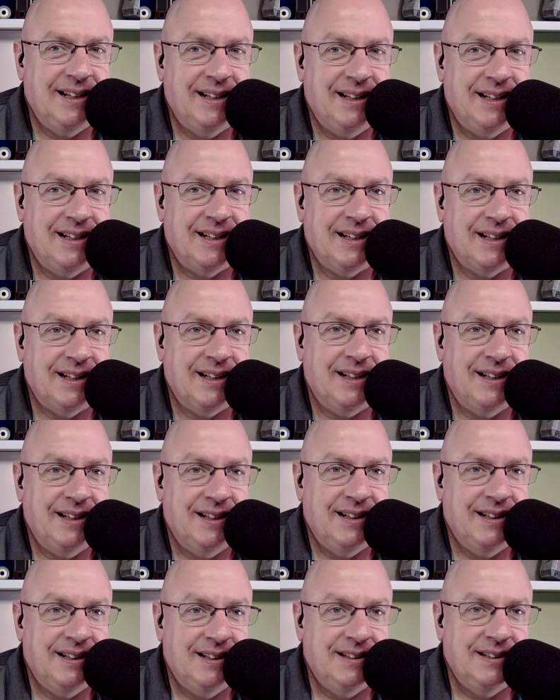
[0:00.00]
Hmm.
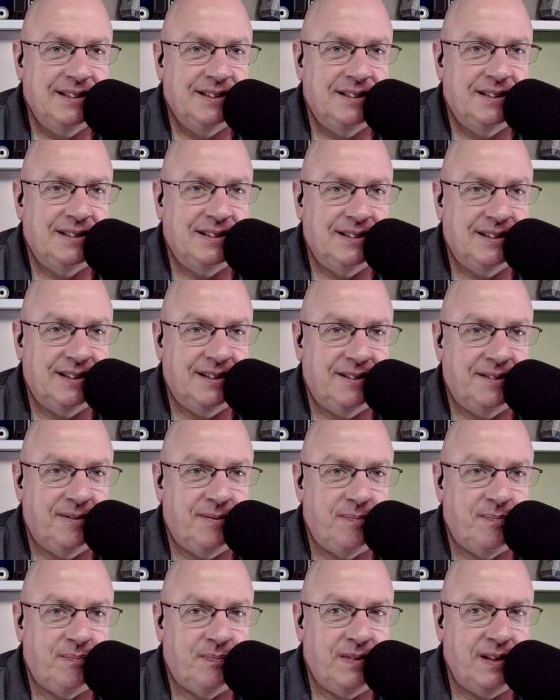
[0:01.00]
Probably staff.
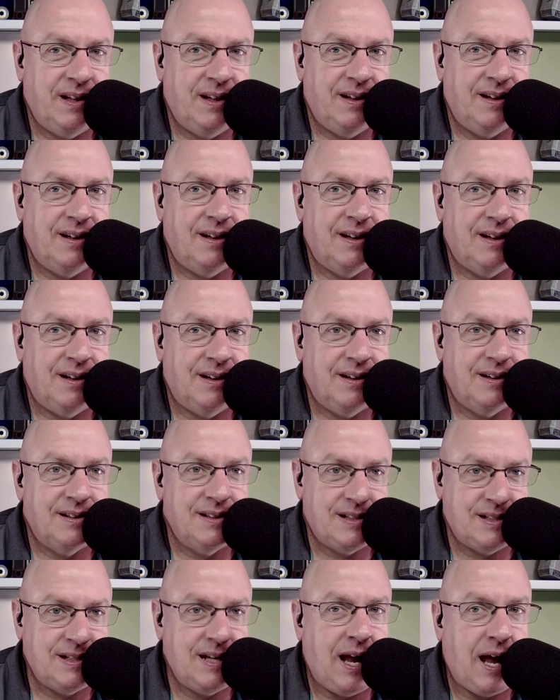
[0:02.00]

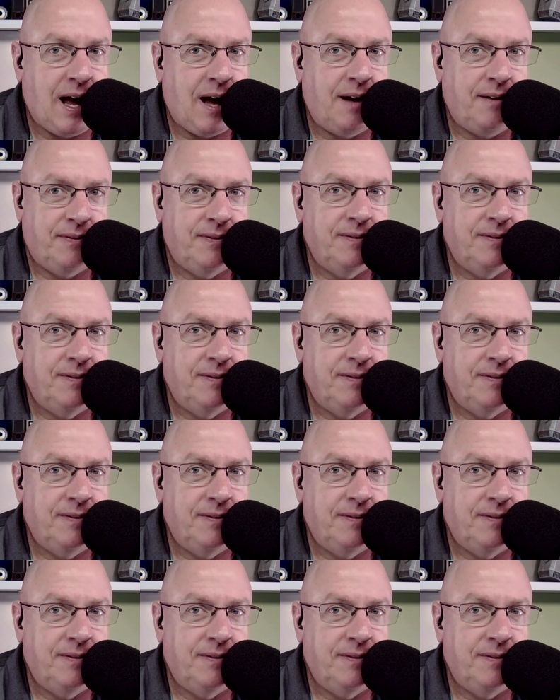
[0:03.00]
Staff.